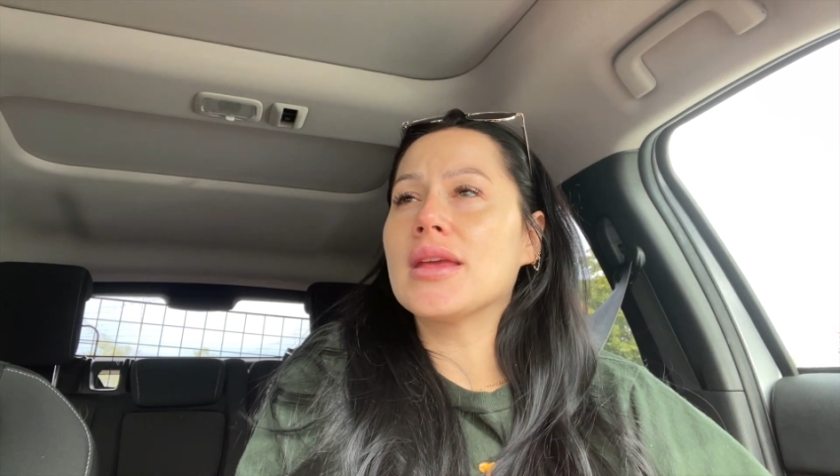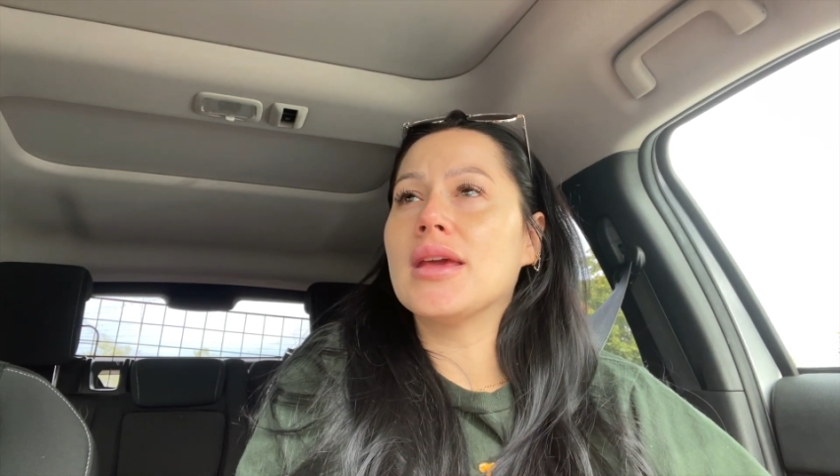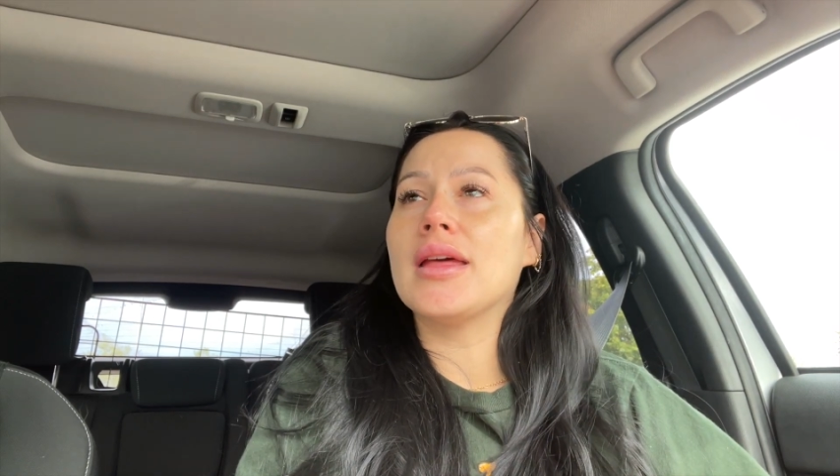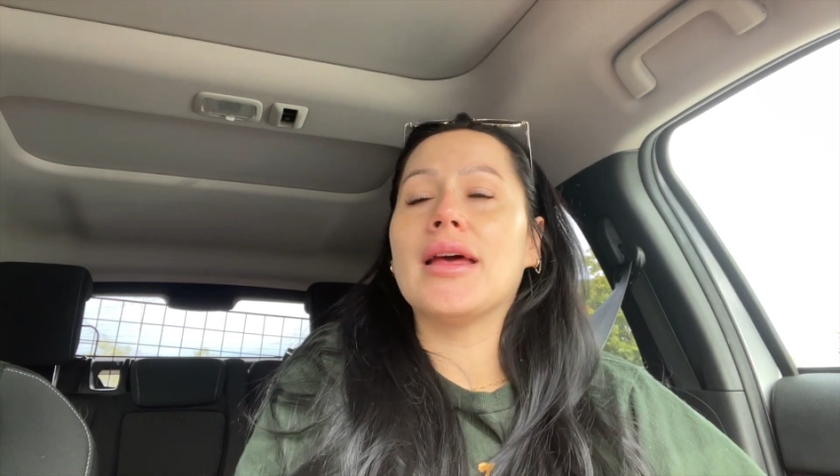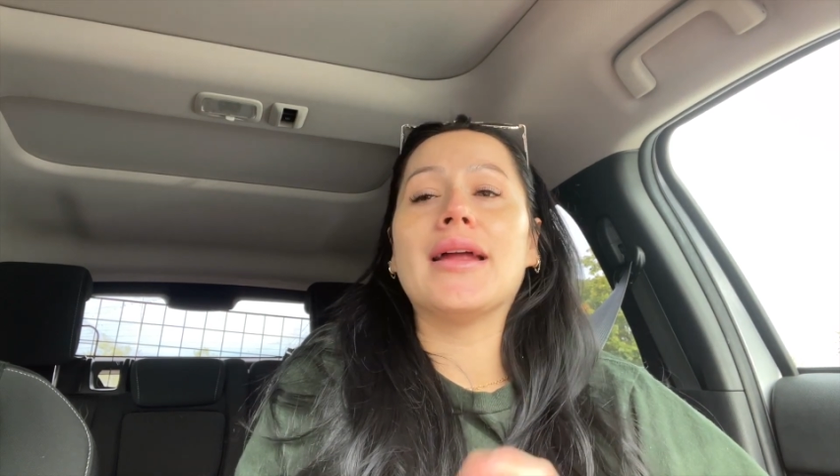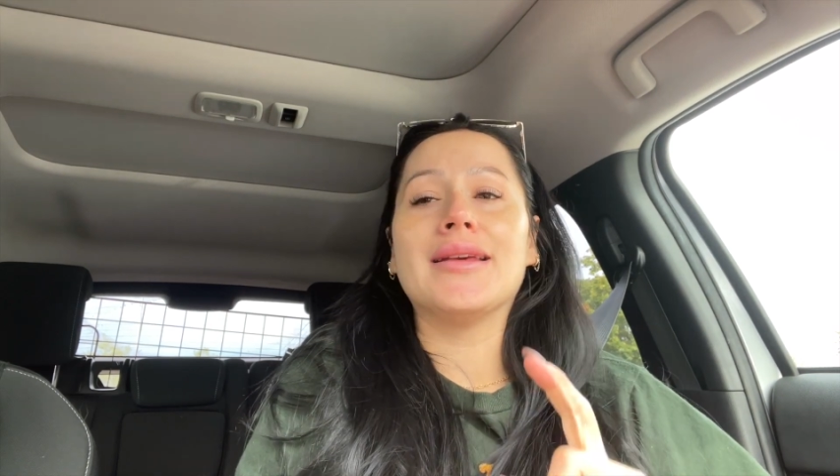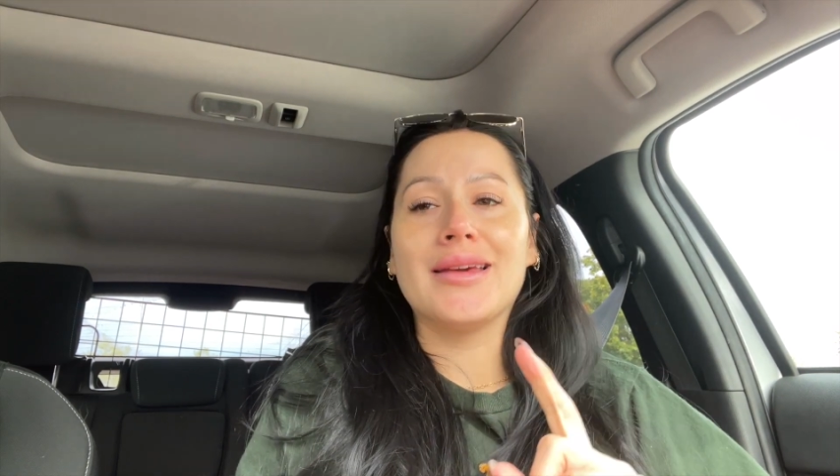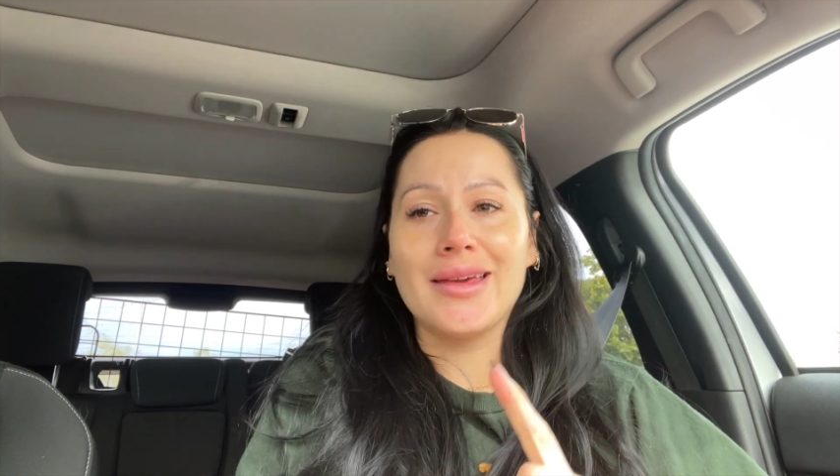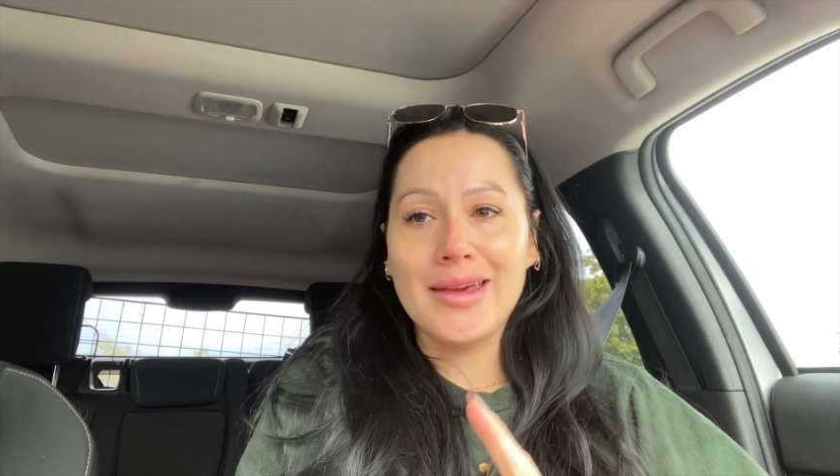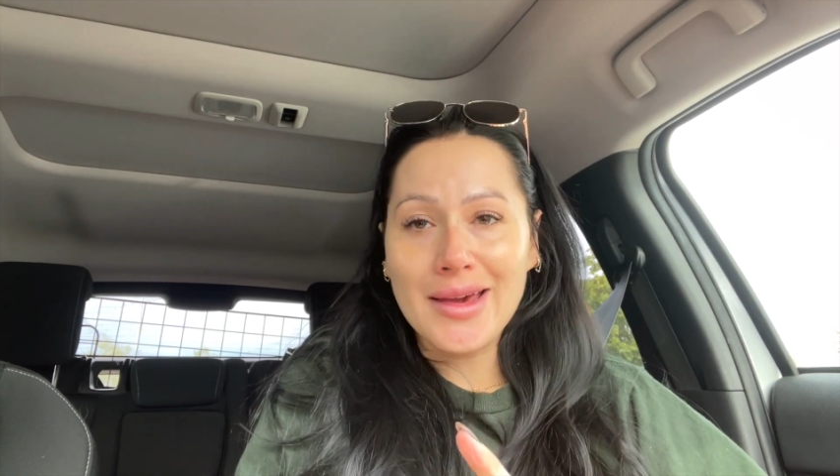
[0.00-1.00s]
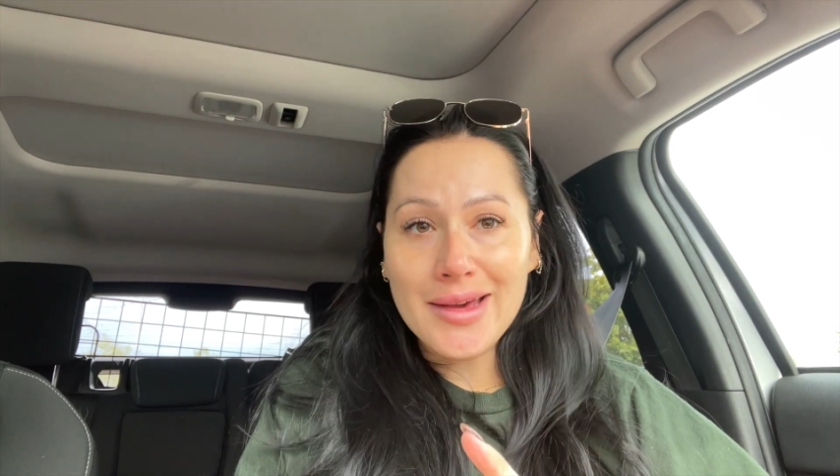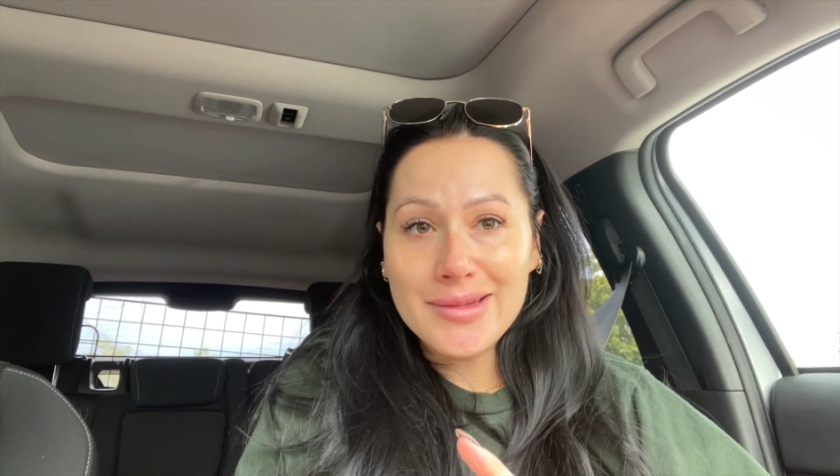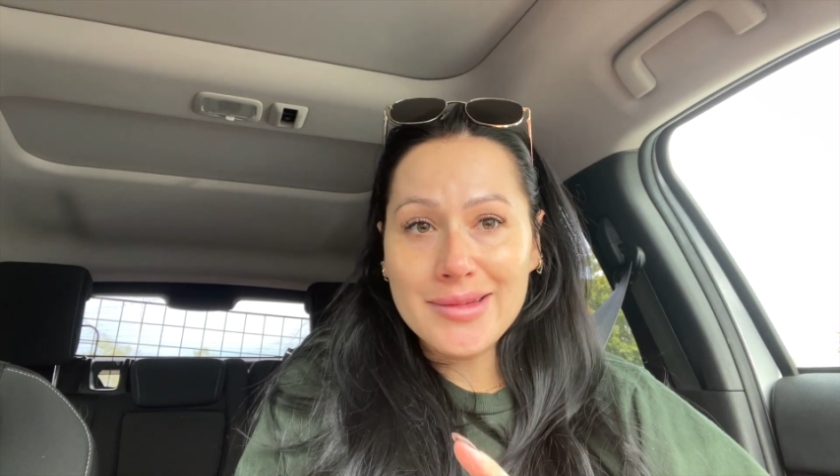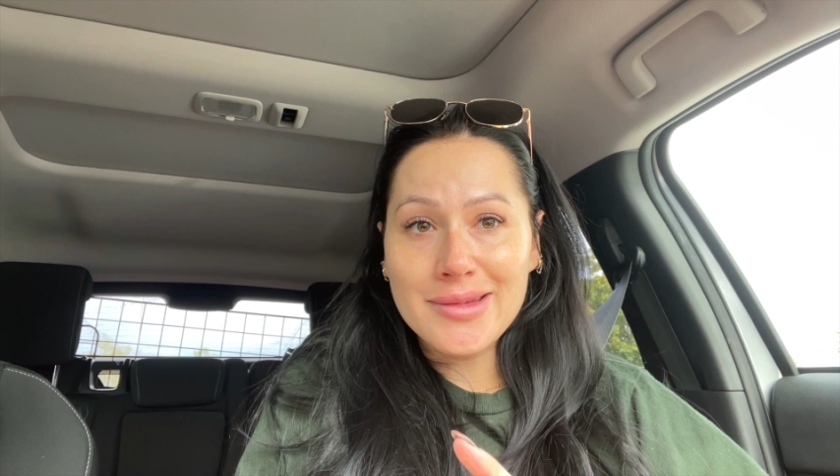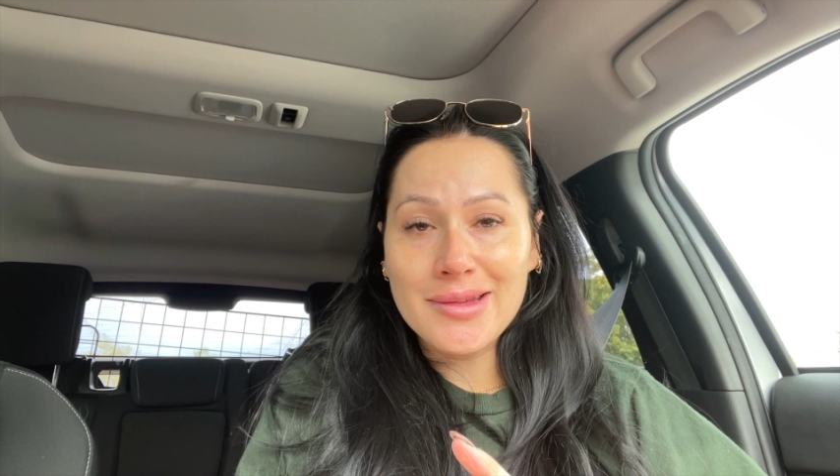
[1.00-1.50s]
I had to get
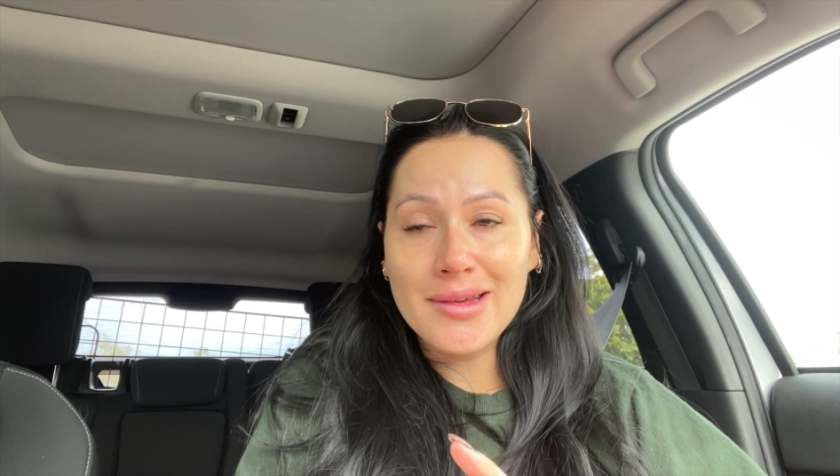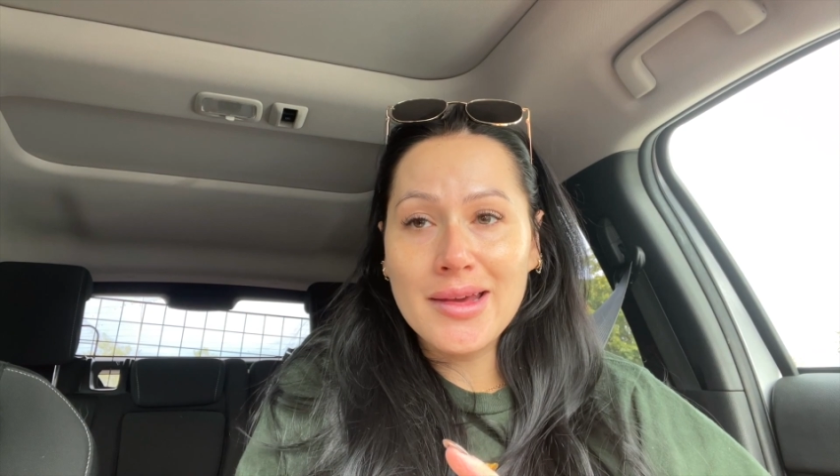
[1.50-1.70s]
gas